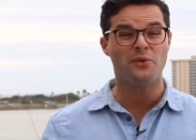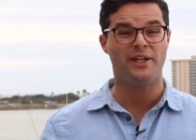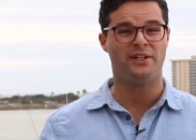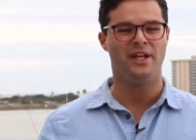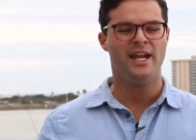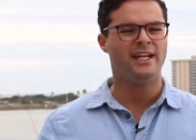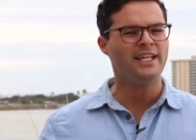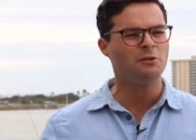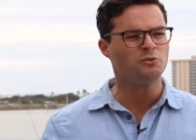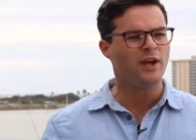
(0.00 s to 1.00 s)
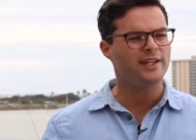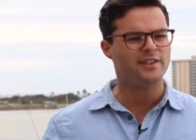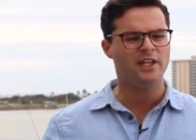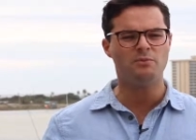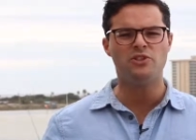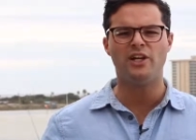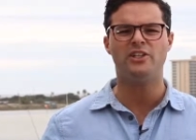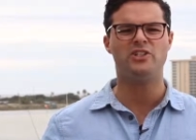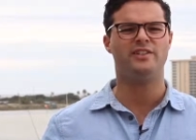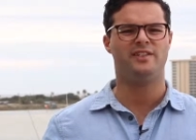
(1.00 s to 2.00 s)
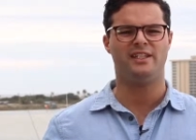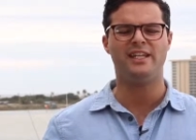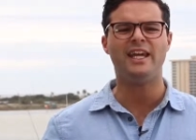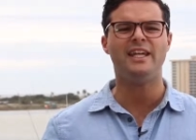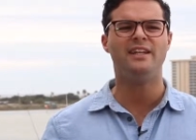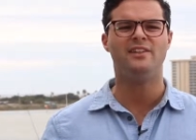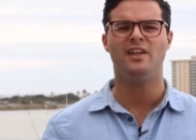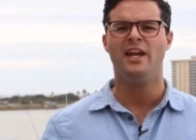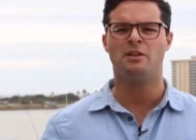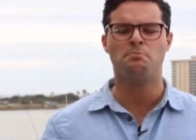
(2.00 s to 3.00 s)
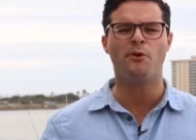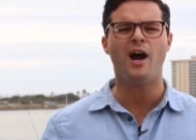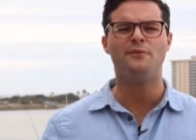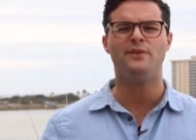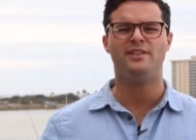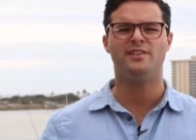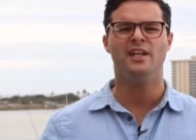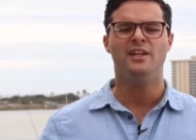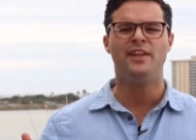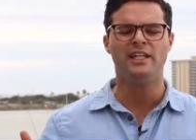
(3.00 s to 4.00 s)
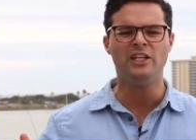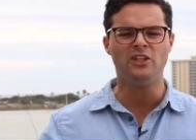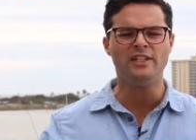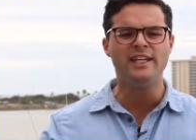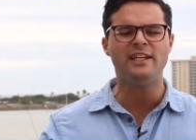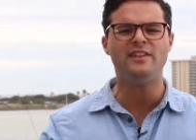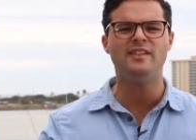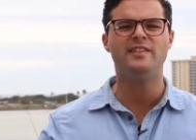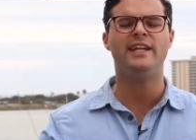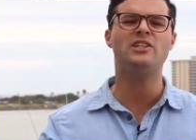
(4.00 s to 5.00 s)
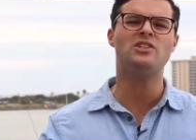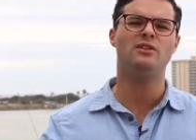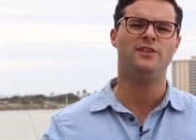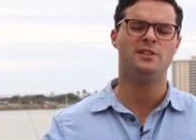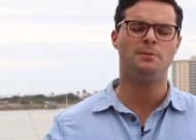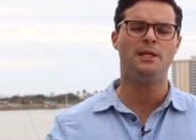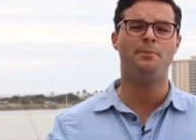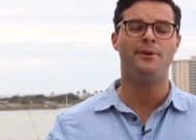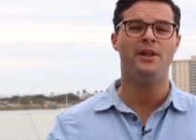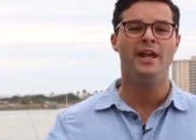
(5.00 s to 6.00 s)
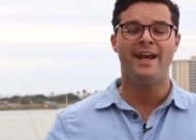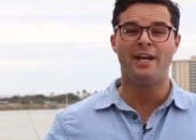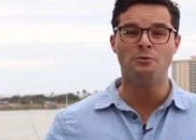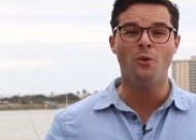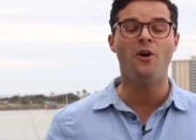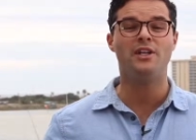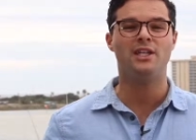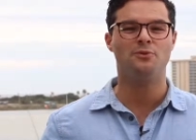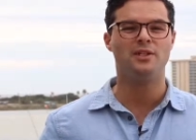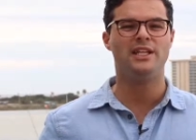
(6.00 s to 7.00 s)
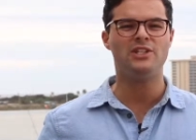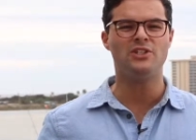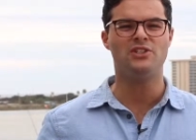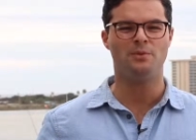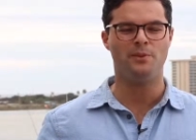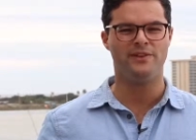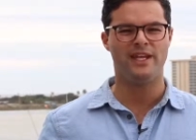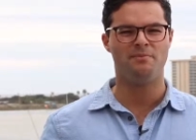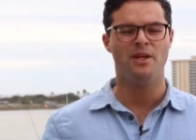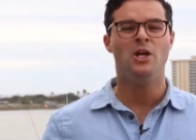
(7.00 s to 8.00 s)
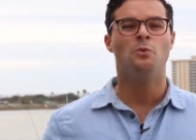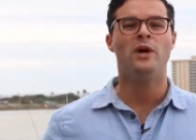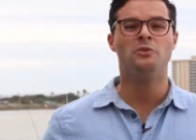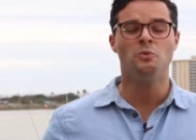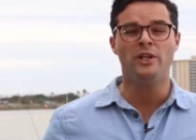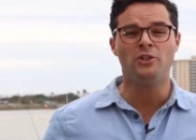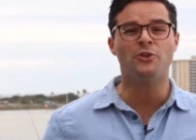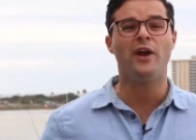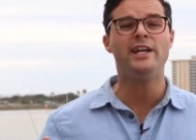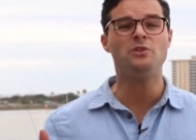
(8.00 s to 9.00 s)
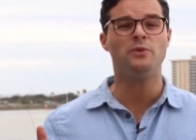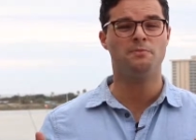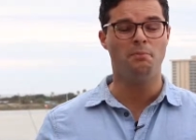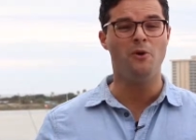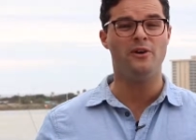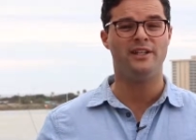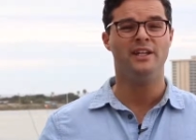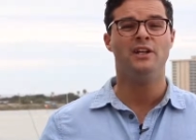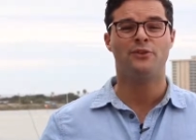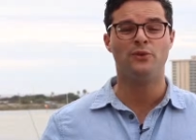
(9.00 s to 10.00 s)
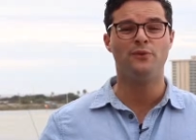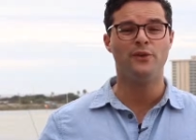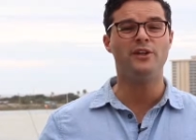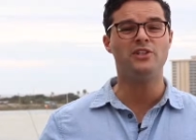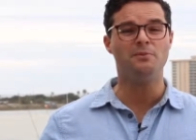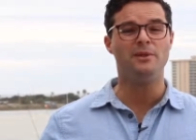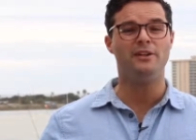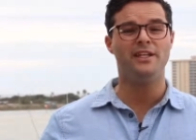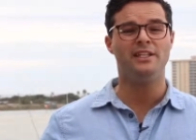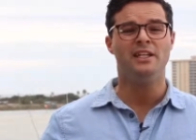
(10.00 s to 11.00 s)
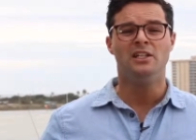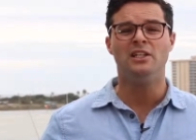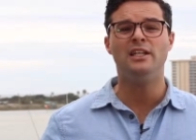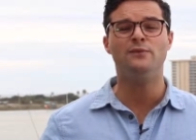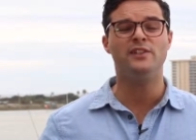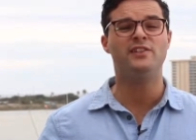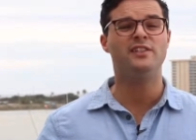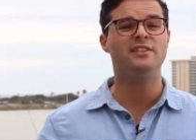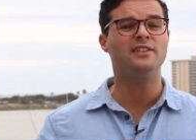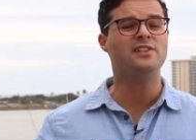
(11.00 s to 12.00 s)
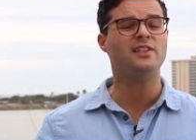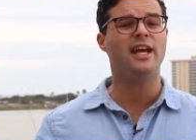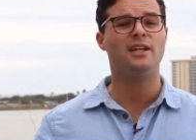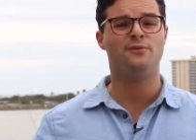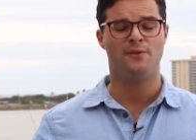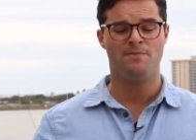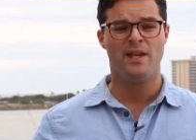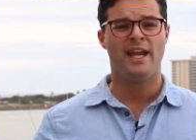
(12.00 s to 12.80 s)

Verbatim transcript: Israel and kept rising up judges and kings and prophets that he could get the attention of his people and walk in relationship with them. When, when Christ was born through the Virgin Mary and lived a sinless life,